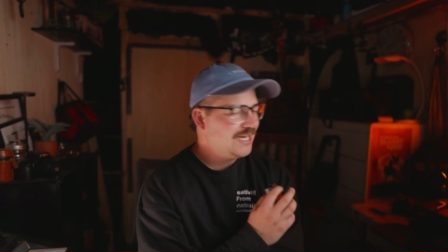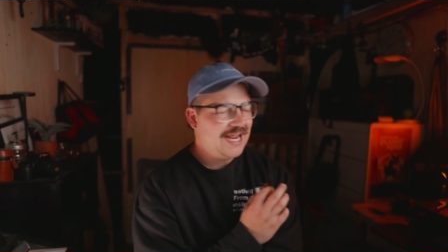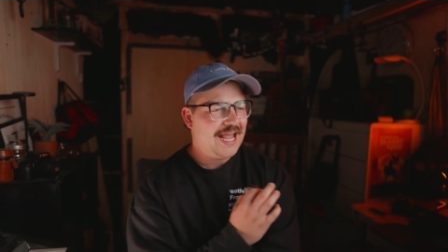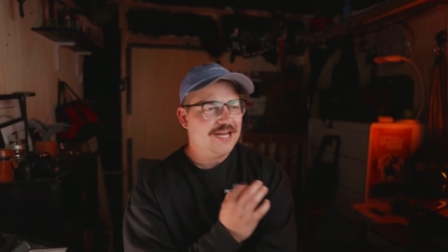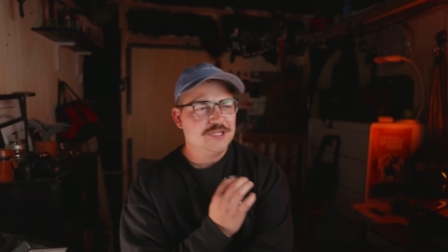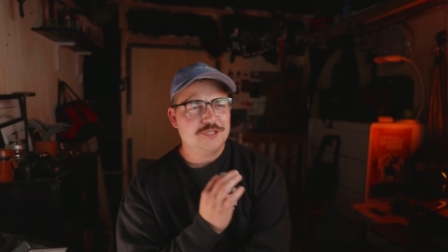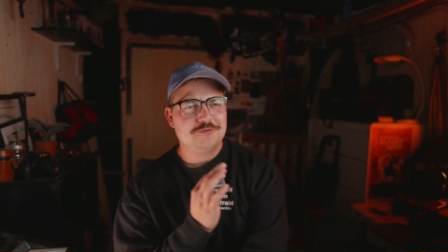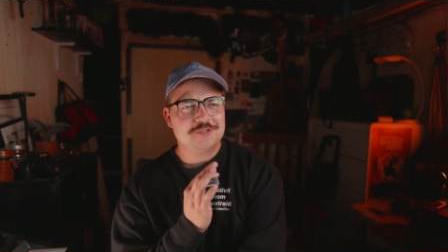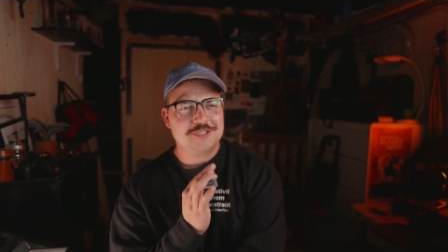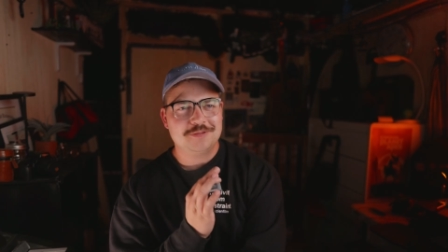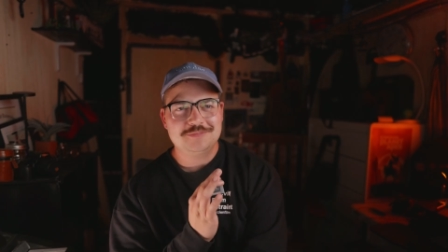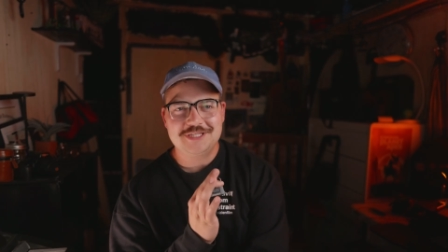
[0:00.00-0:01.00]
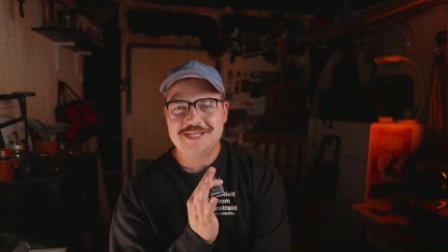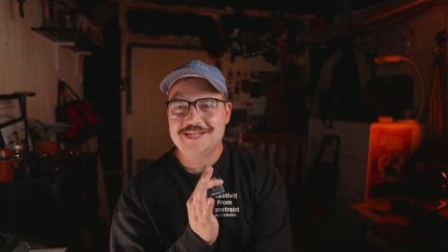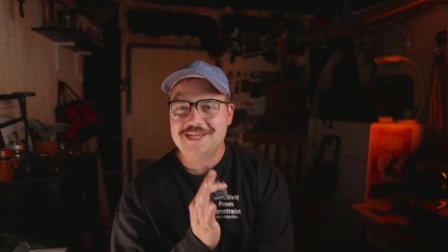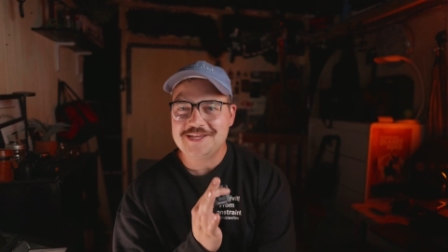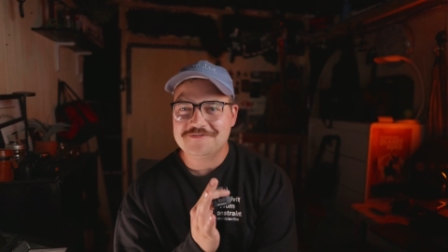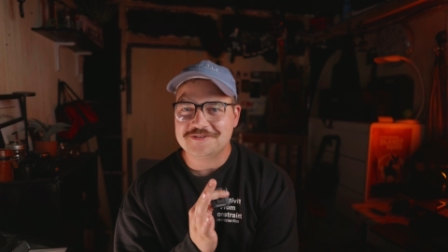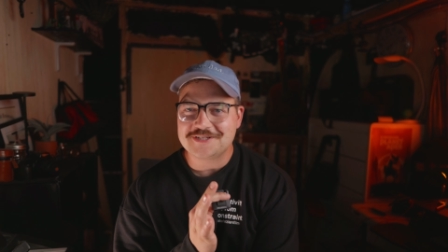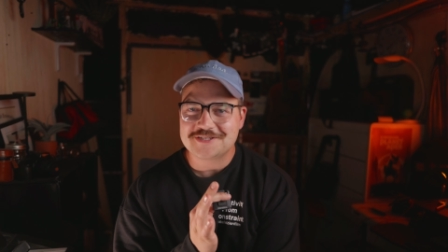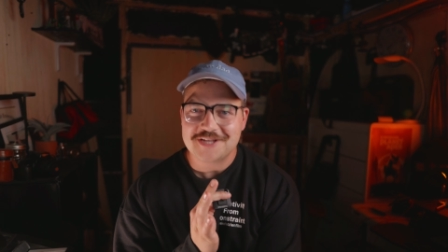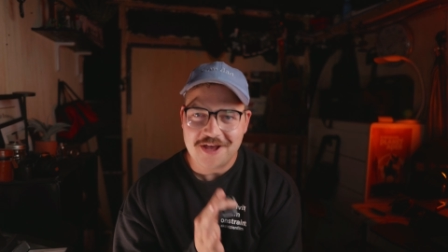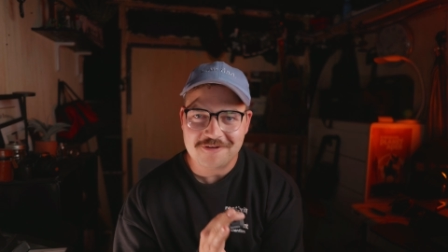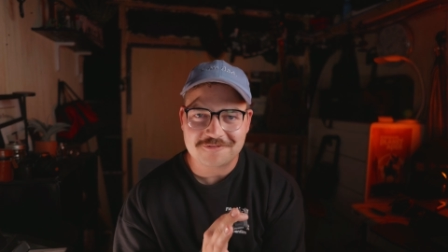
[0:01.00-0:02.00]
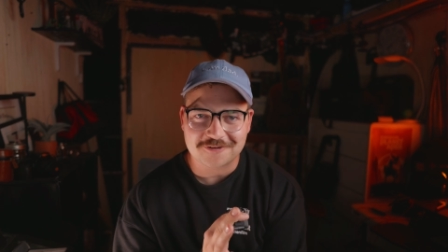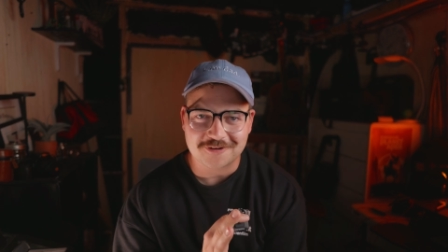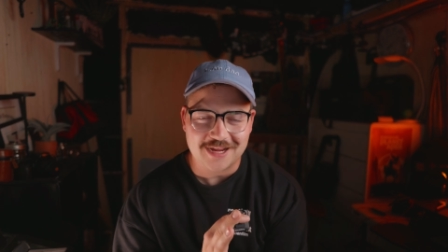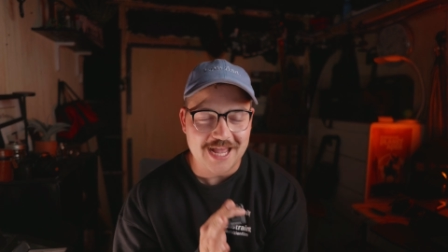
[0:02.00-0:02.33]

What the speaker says: then I had to do something even tougher.